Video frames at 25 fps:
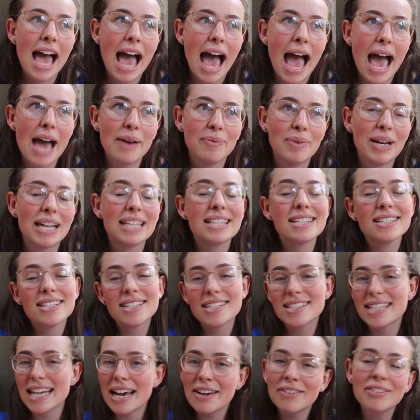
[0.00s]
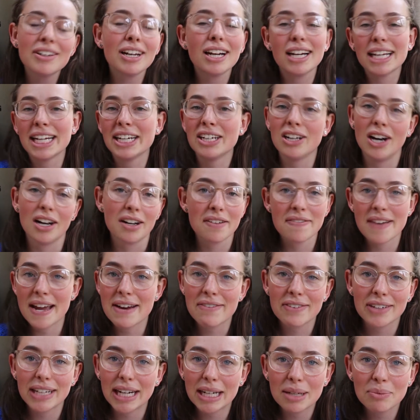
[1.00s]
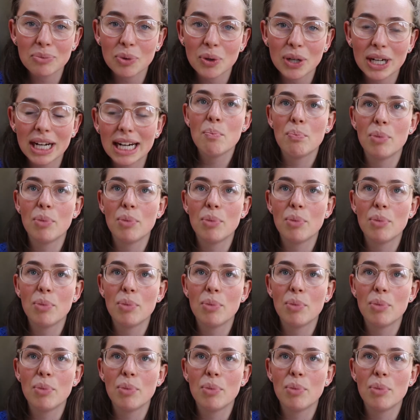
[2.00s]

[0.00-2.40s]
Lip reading: It's definitely not a favourite anymore,